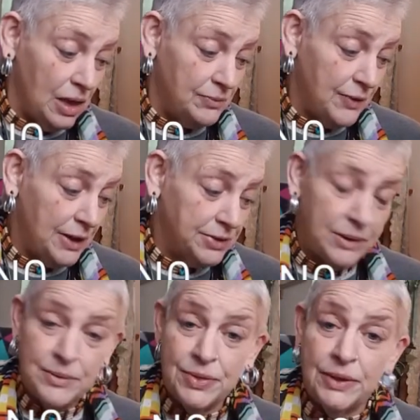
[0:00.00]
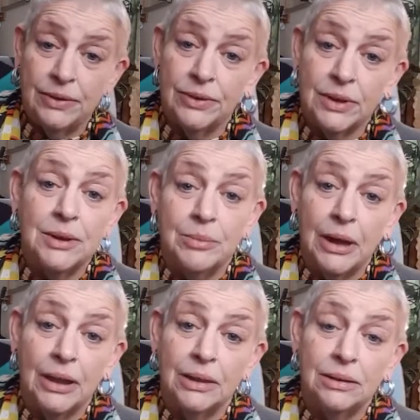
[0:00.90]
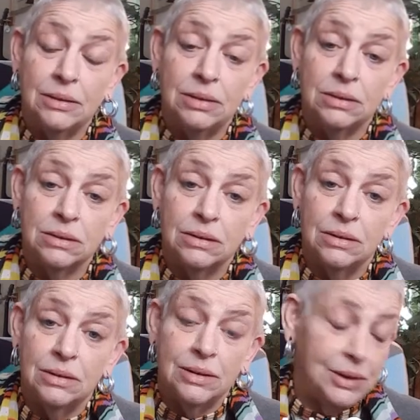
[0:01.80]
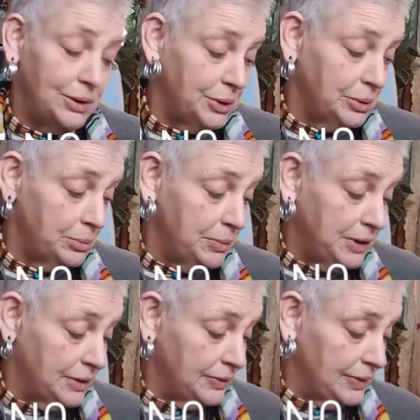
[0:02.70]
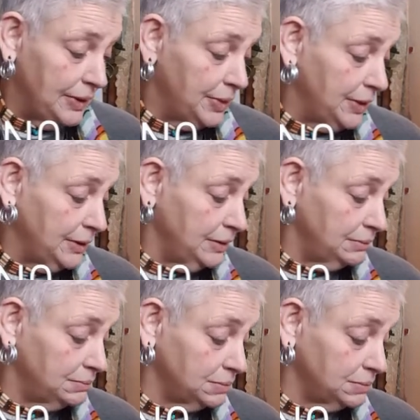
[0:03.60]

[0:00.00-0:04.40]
In fact, everything's good about it, you know, because nothing